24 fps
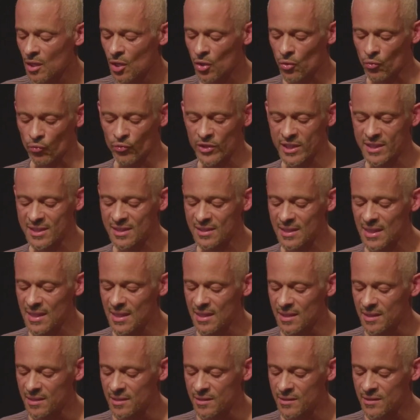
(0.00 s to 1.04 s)

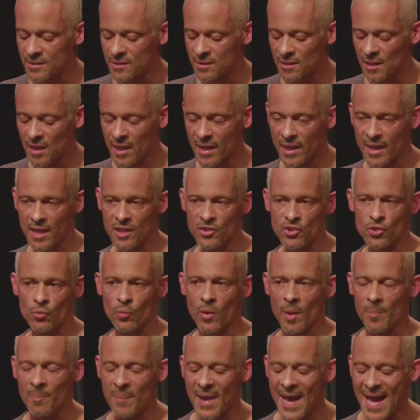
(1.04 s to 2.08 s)
recedes into a
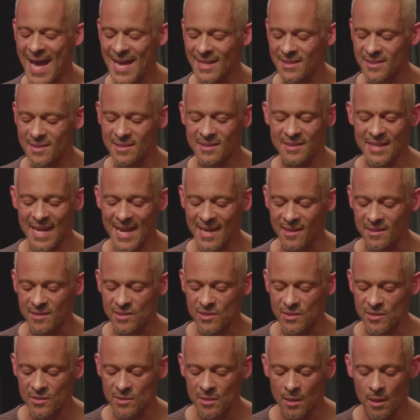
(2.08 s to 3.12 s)
past
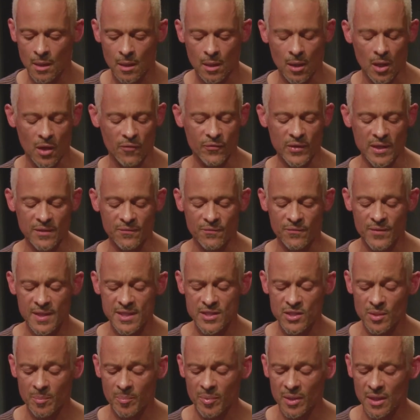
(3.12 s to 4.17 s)
tense of
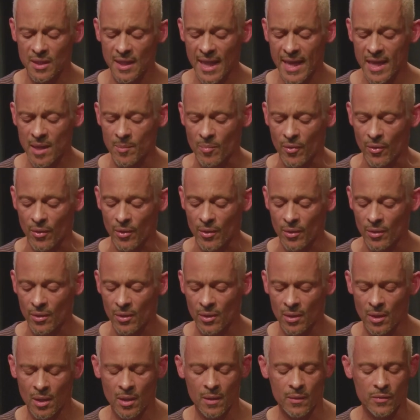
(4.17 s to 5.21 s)
invisible labor,
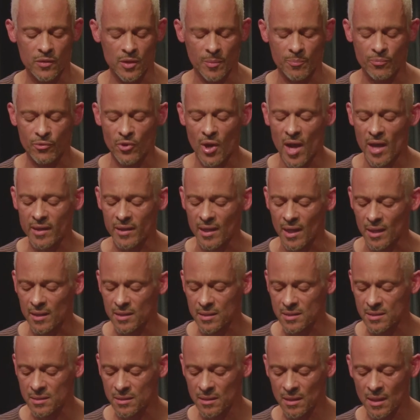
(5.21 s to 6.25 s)
the
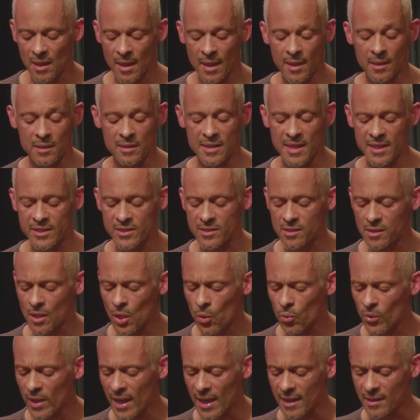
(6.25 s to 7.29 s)
product,
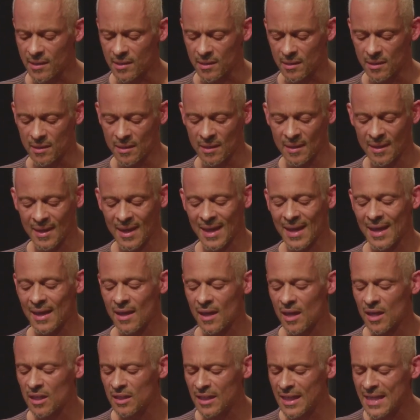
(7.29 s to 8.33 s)
dislocated,
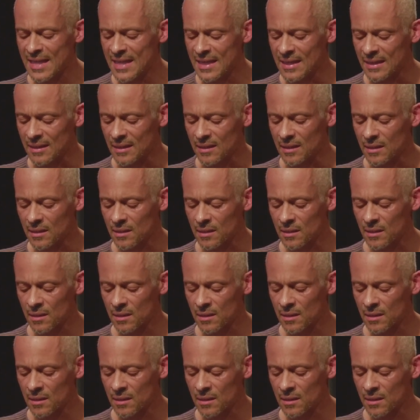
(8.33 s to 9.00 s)
clean.